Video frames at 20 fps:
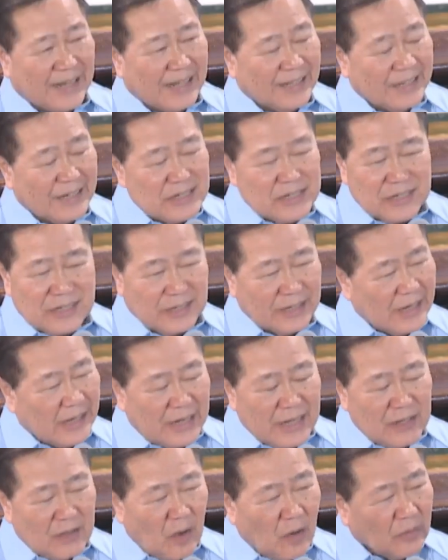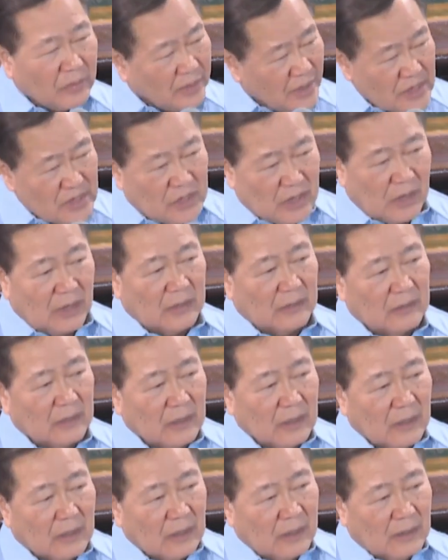There's really no reason
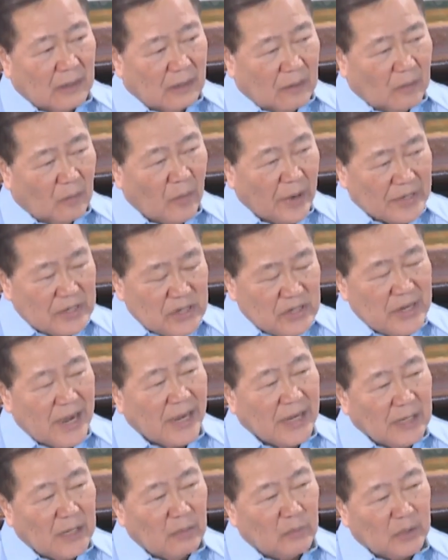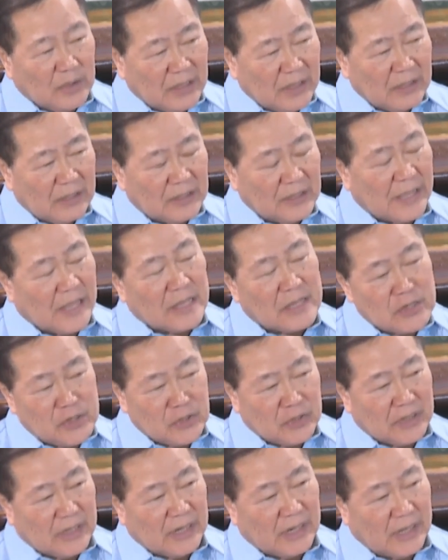why China would
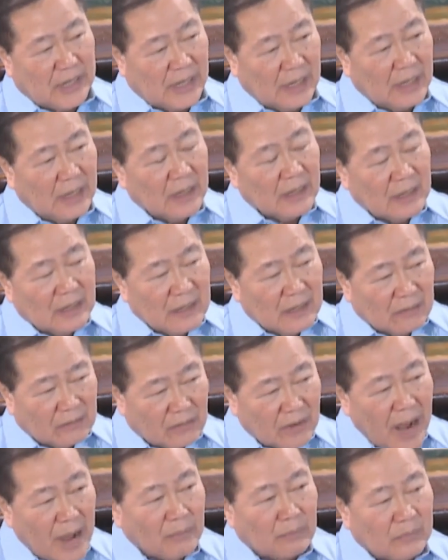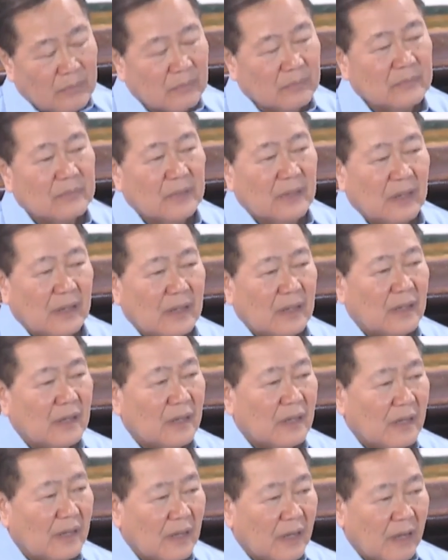intentionally ram
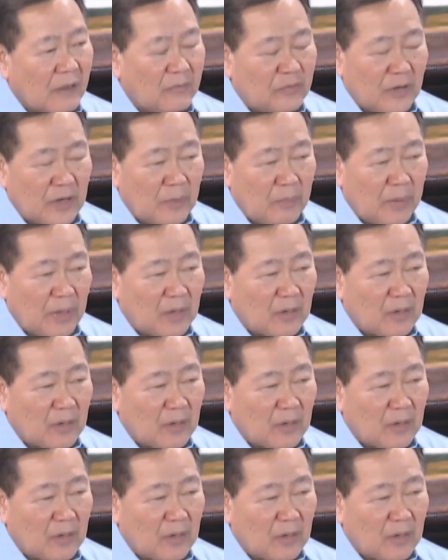a Philippine